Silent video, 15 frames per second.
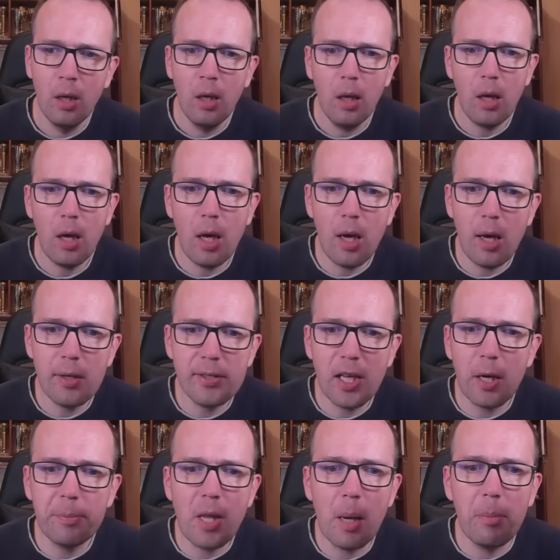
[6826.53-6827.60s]

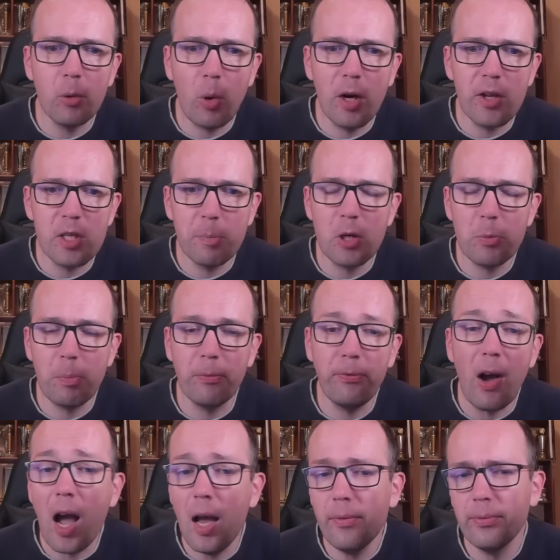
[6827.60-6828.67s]
Setup number one is bishop
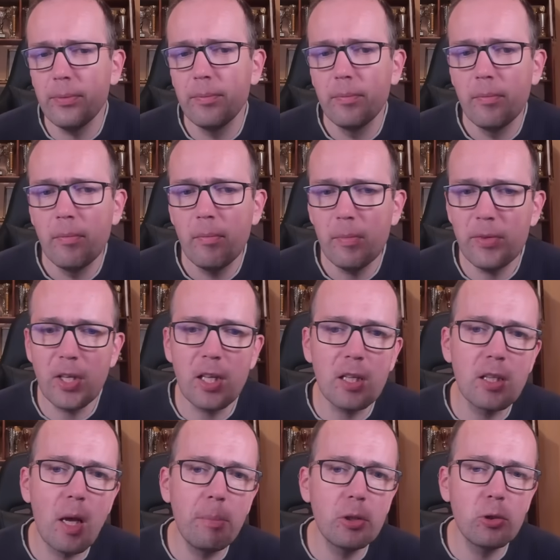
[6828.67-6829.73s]
f5. Setup
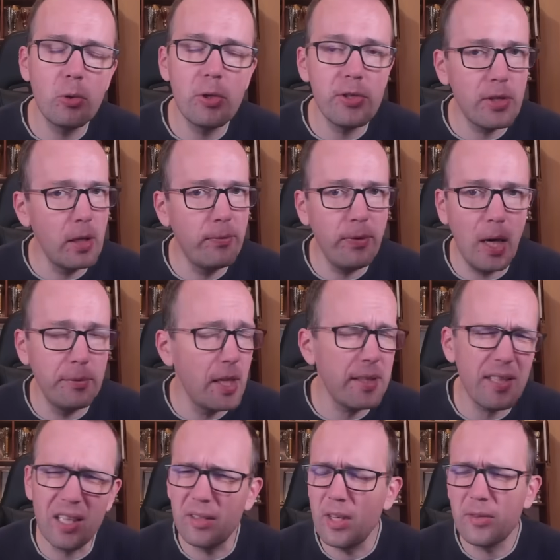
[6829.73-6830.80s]
number two is c5. That's
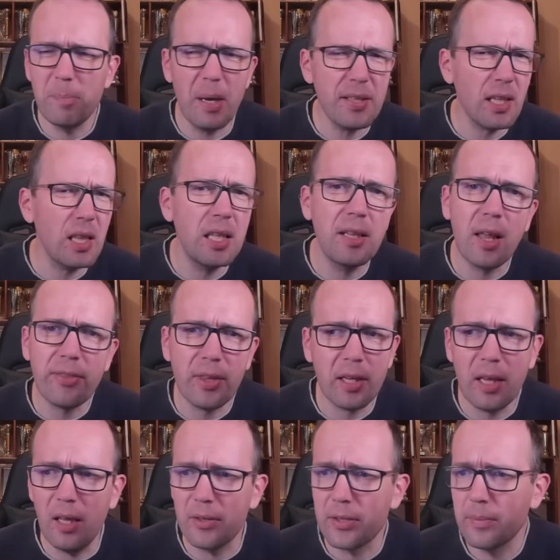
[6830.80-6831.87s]
it. There's basically nothing
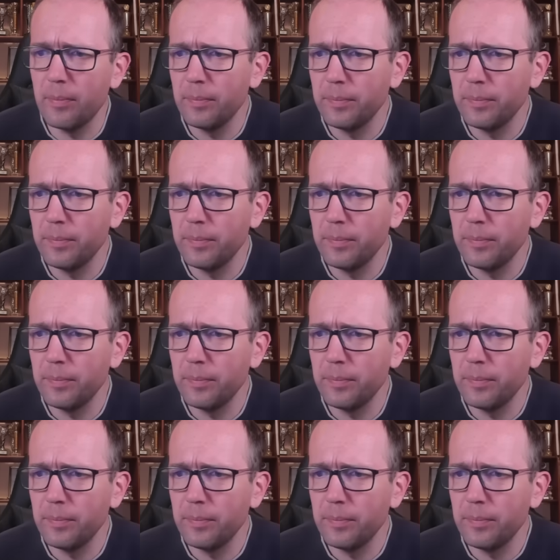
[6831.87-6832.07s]
else.